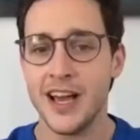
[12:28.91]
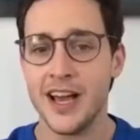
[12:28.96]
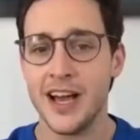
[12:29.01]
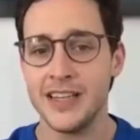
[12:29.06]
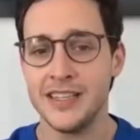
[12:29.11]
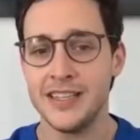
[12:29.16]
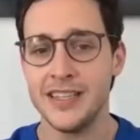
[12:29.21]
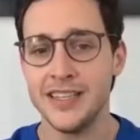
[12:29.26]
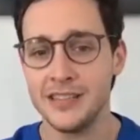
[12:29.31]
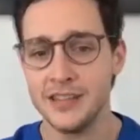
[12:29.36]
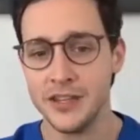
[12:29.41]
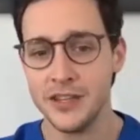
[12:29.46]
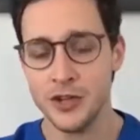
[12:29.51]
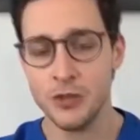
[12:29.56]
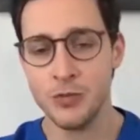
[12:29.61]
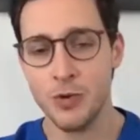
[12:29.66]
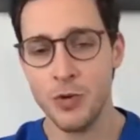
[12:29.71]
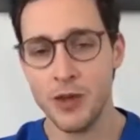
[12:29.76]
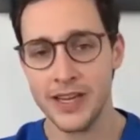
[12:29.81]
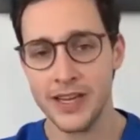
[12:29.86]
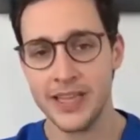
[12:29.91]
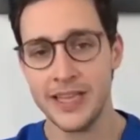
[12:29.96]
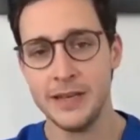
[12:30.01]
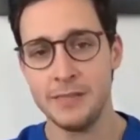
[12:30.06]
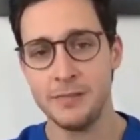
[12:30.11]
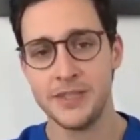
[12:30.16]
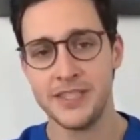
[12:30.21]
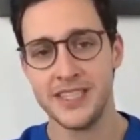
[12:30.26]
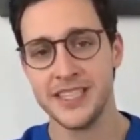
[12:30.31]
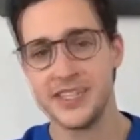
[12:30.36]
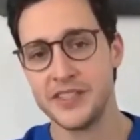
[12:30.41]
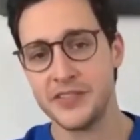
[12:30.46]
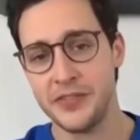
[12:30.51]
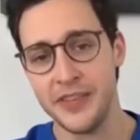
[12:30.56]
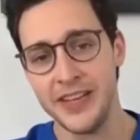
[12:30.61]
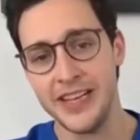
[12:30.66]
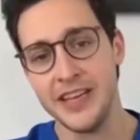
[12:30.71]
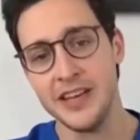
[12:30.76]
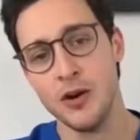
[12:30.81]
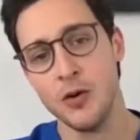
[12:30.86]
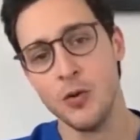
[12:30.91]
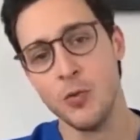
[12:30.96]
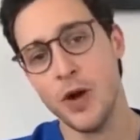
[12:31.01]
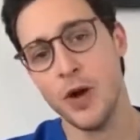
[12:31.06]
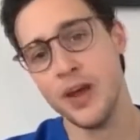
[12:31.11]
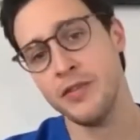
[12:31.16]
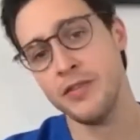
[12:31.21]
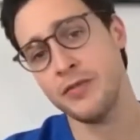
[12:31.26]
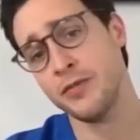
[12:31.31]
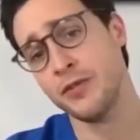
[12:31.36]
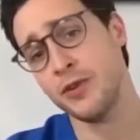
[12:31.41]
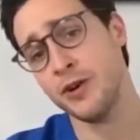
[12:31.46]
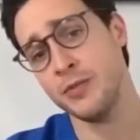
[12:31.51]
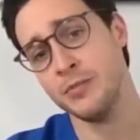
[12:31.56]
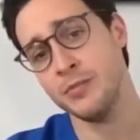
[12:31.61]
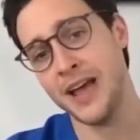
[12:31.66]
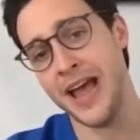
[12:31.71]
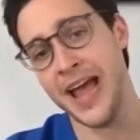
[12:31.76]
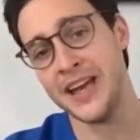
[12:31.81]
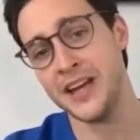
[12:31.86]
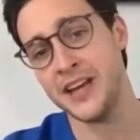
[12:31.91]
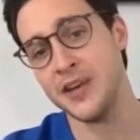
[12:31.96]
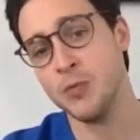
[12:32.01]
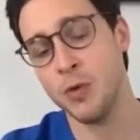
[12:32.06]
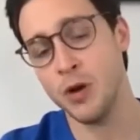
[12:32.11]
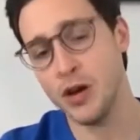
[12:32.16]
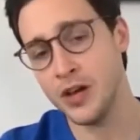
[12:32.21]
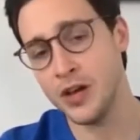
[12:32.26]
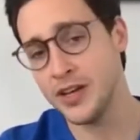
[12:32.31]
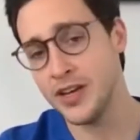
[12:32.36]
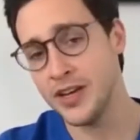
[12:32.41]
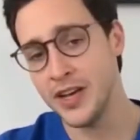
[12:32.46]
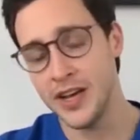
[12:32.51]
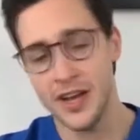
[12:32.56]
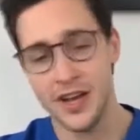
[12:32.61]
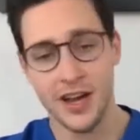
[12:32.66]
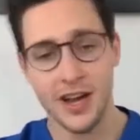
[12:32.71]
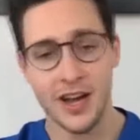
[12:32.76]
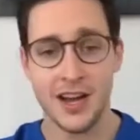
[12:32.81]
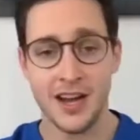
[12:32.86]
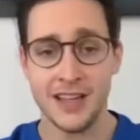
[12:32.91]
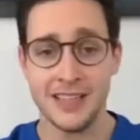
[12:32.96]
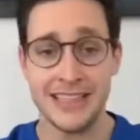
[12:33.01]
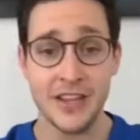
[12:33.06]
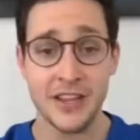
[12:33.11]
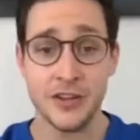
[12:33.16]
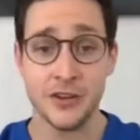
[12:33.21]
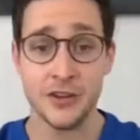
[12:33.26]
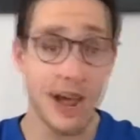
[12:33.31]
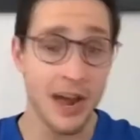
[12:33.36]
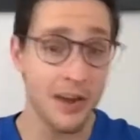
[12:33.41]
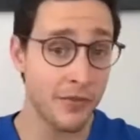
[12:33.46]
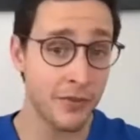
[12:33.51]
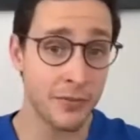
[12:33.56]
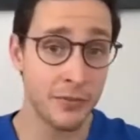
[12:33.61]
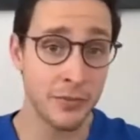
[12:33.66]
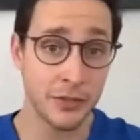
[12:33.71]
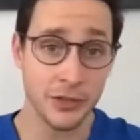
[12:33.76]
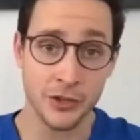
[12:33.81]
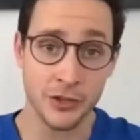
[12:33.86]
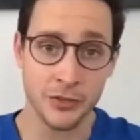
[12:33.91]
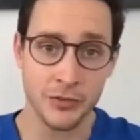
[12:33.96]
Ideally, you'd want to keep six feet away from anyone uh, that you're not familiar